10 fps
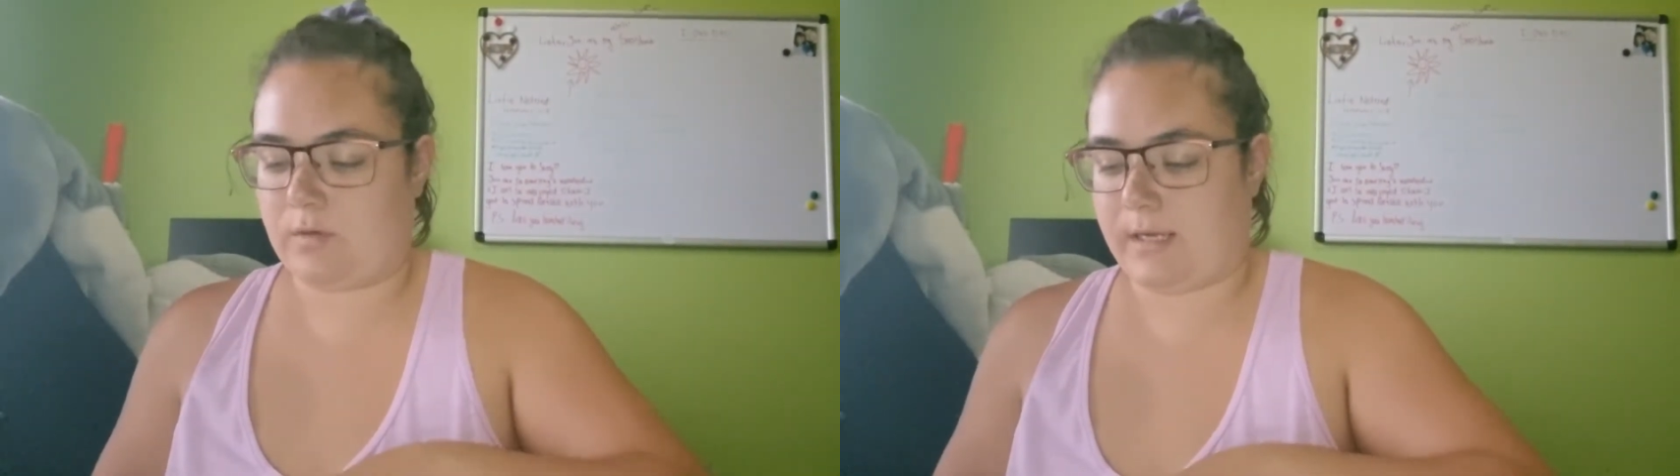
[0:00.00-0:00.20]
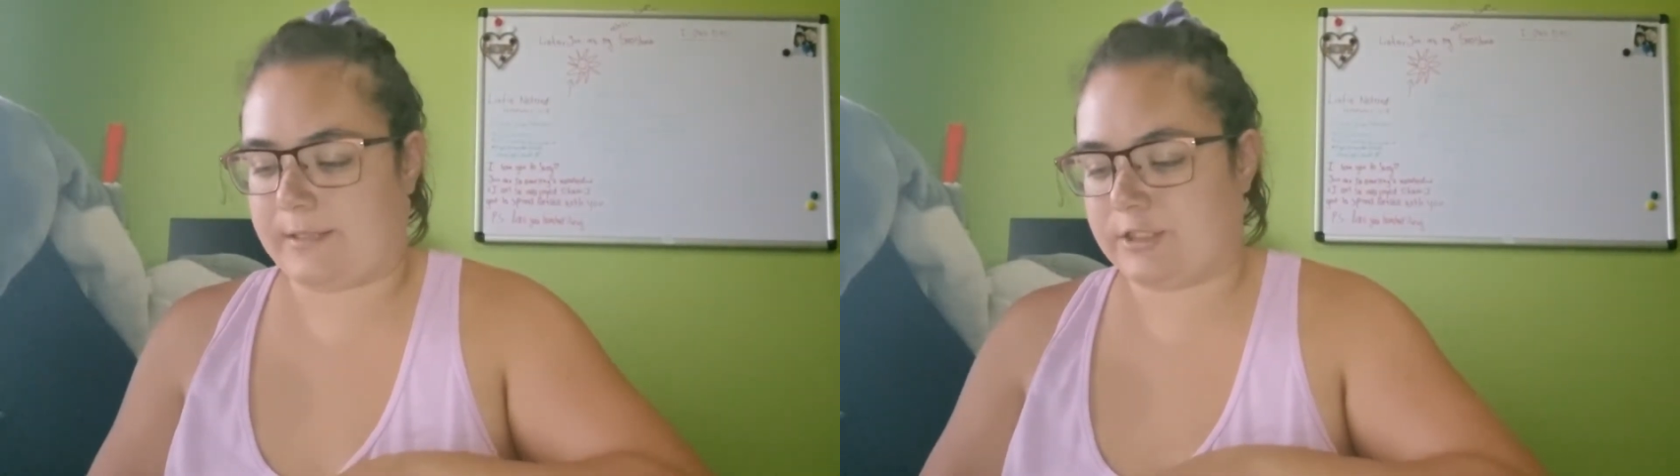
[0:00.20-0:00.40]

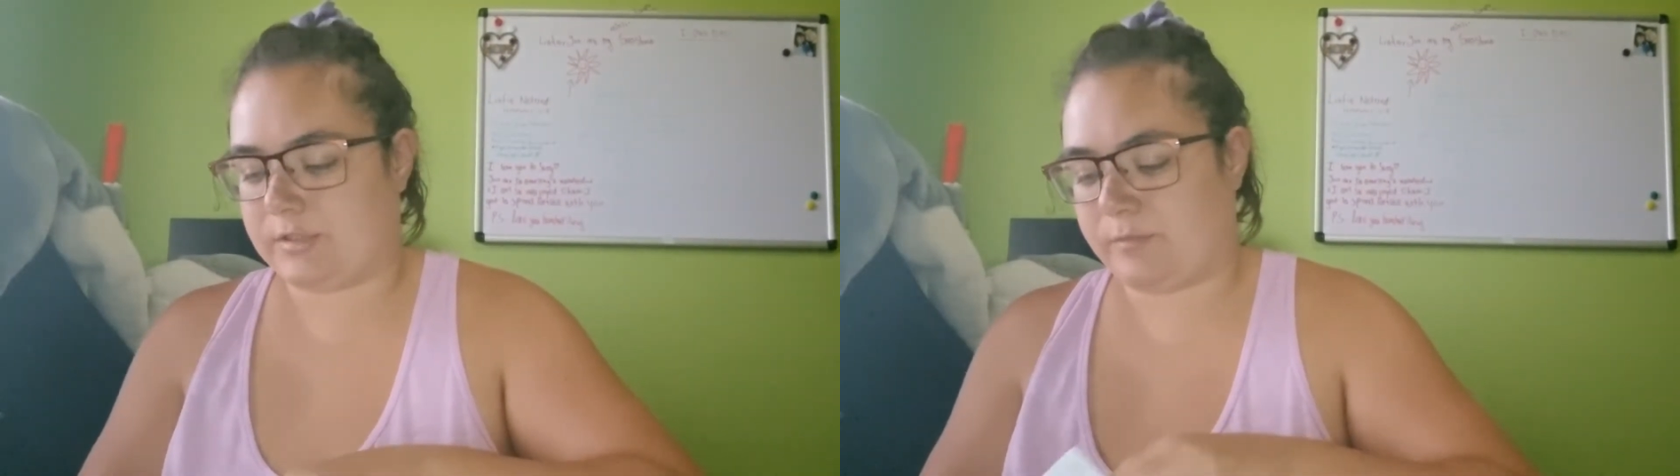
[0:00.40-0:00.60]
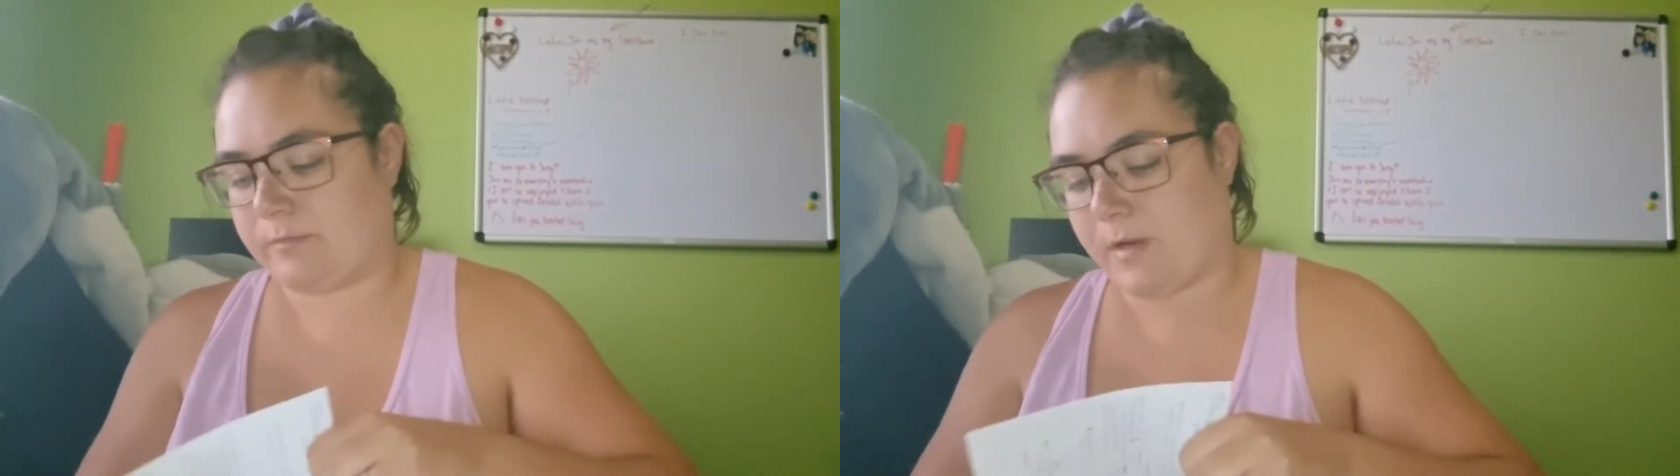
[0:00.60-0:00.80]
like
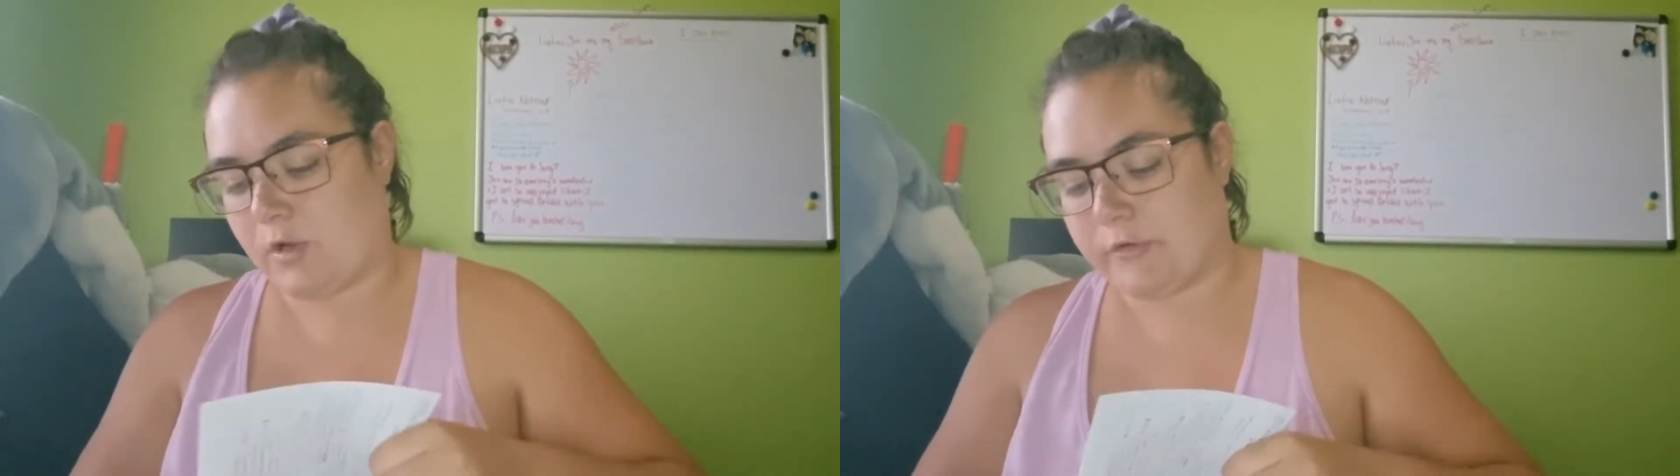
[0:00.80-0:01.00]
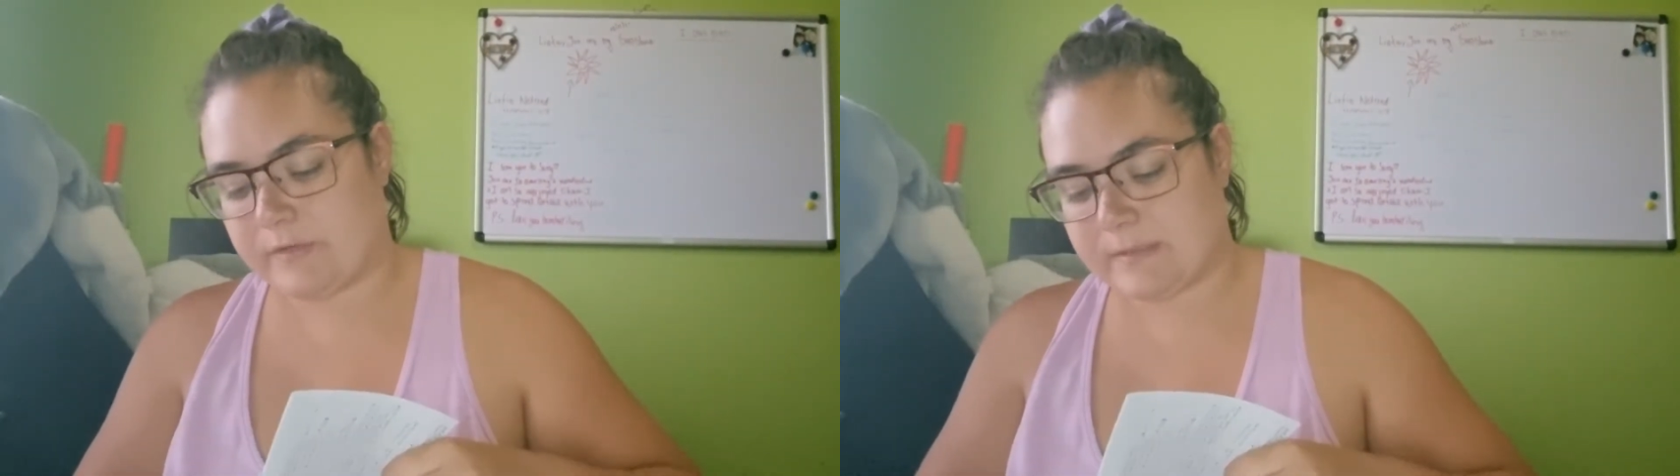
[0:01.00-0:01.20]
just put my
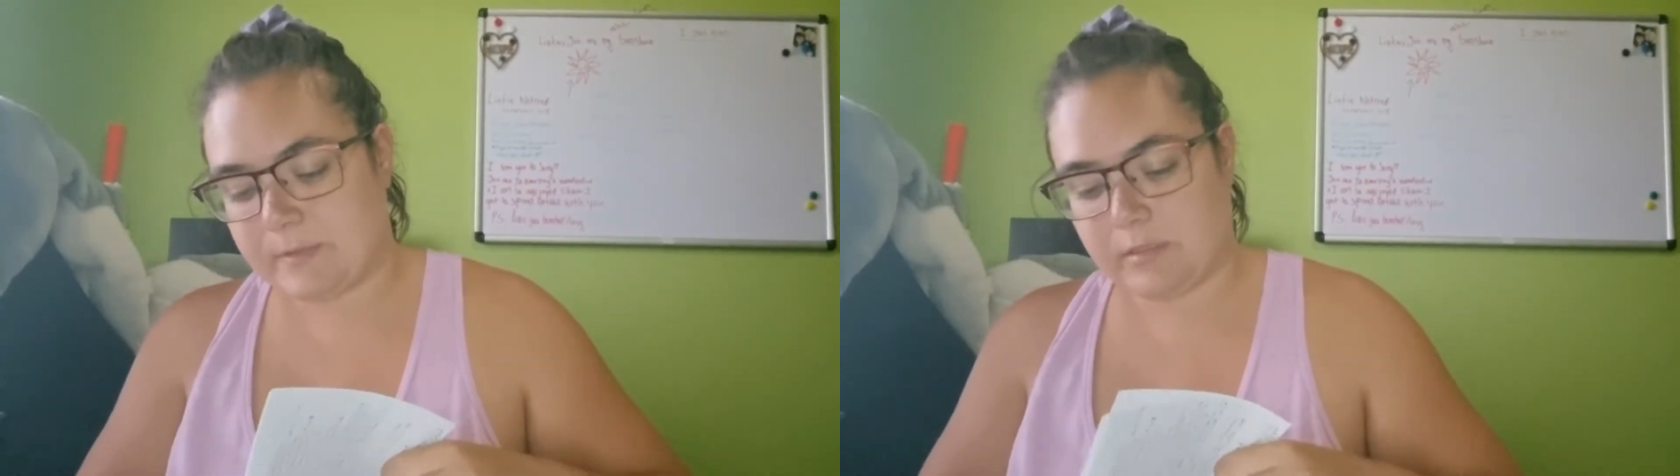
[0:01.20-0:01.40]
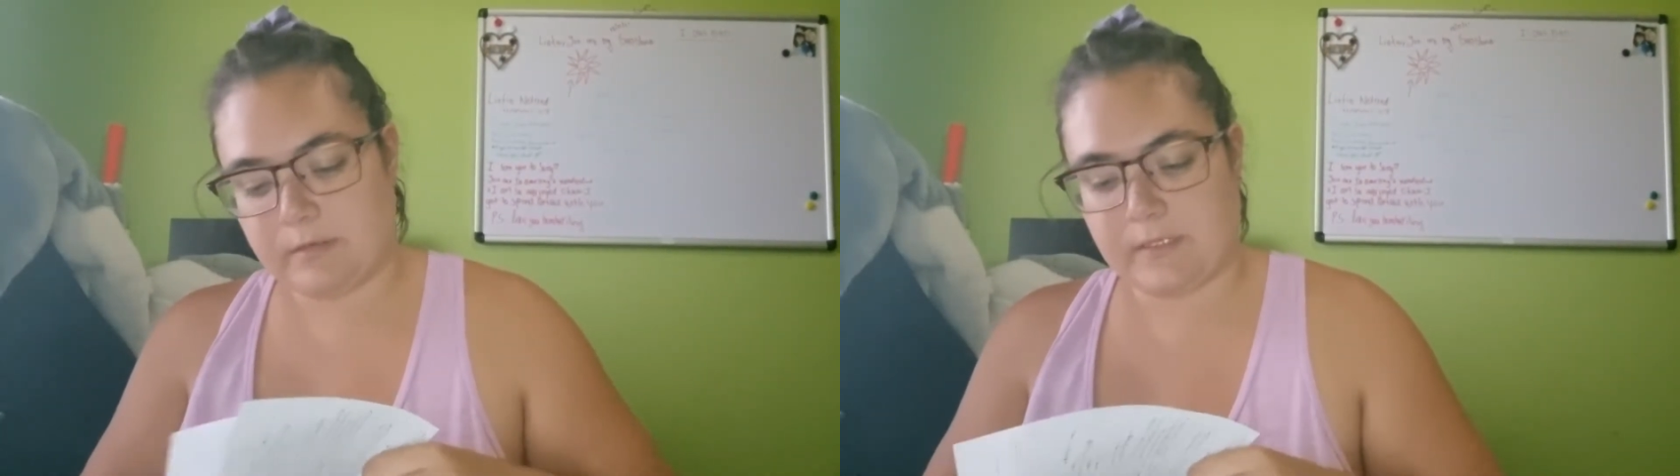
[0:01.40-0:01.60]
own
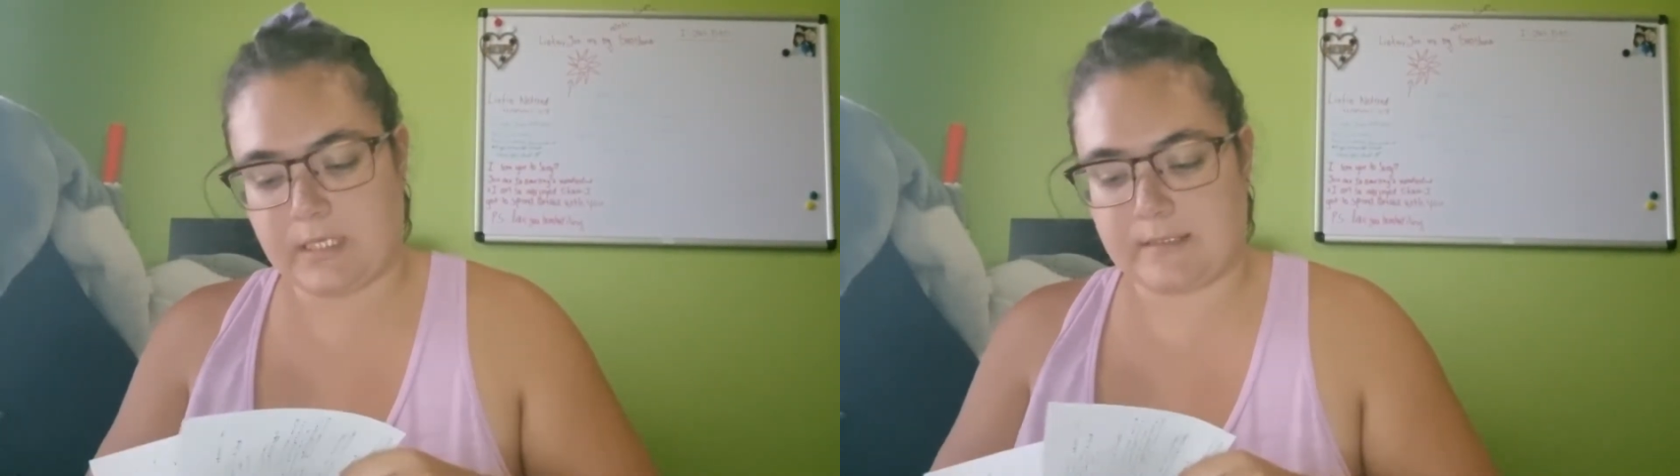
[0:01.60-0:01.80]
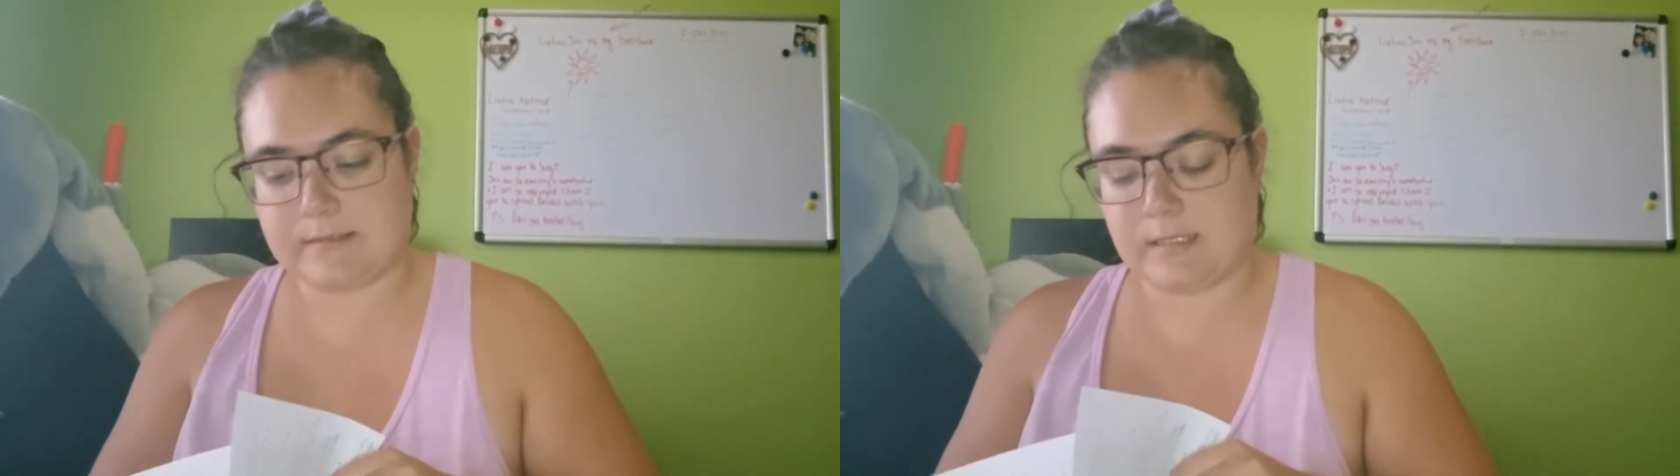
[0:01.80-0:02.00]
spin on
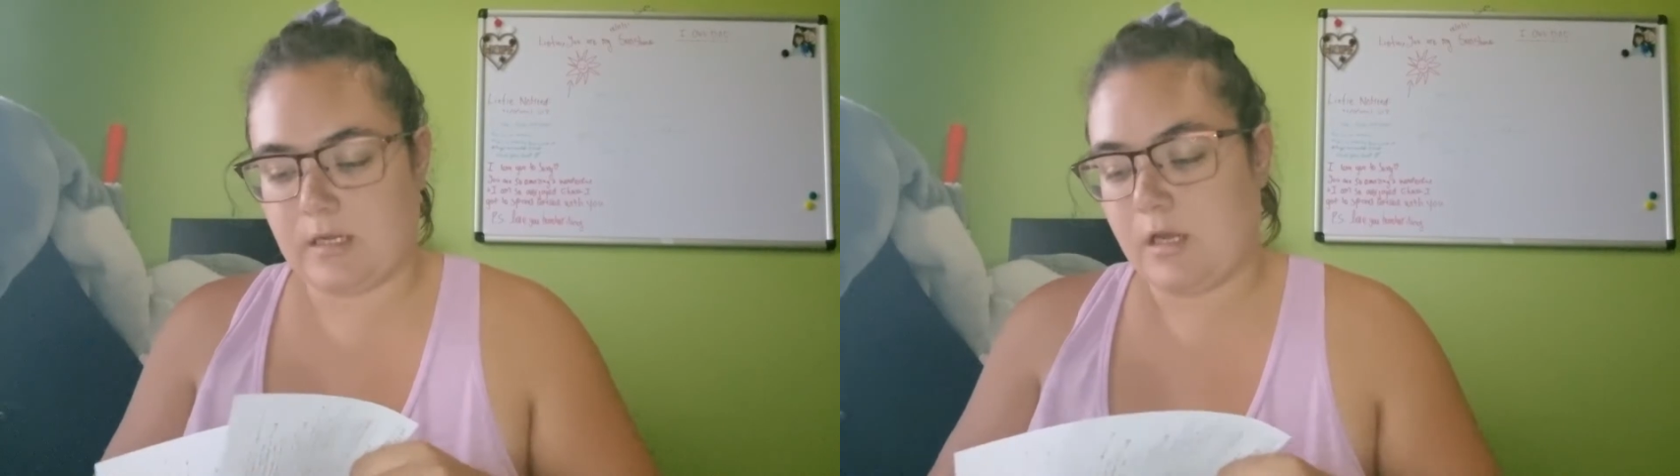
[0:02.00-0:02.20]
things.